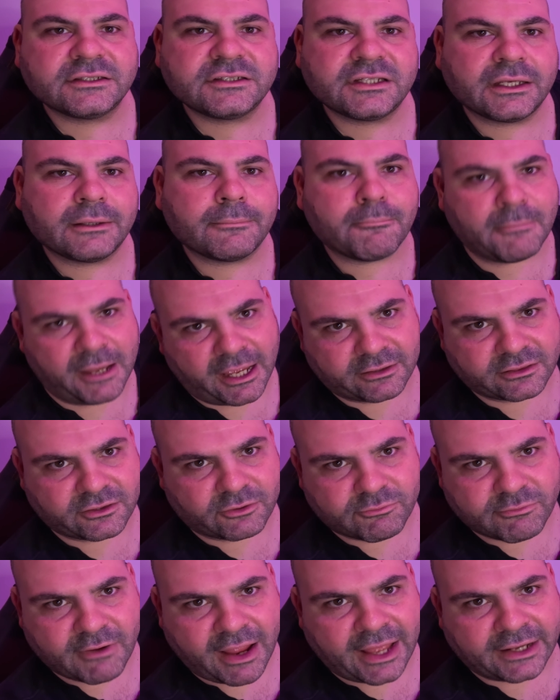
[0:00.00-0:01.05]
to mount the
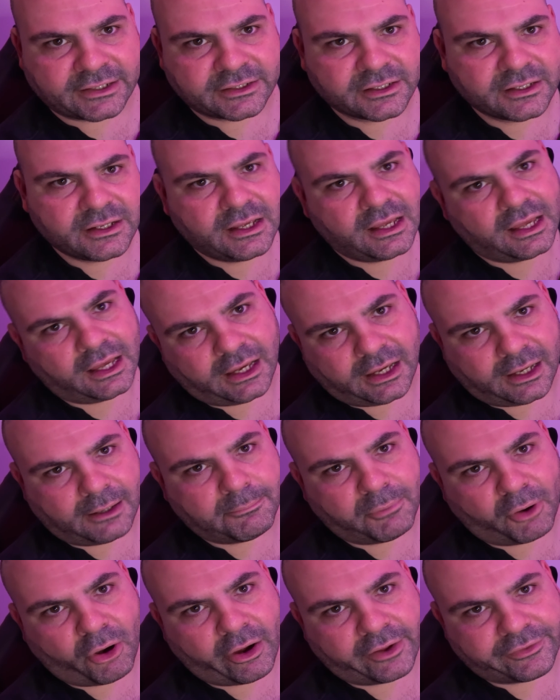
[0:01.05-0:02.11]
rad
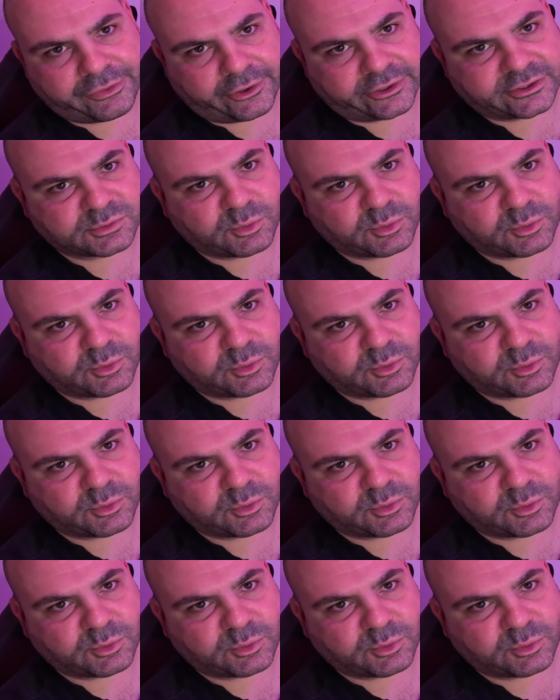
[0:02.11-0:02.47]
behind those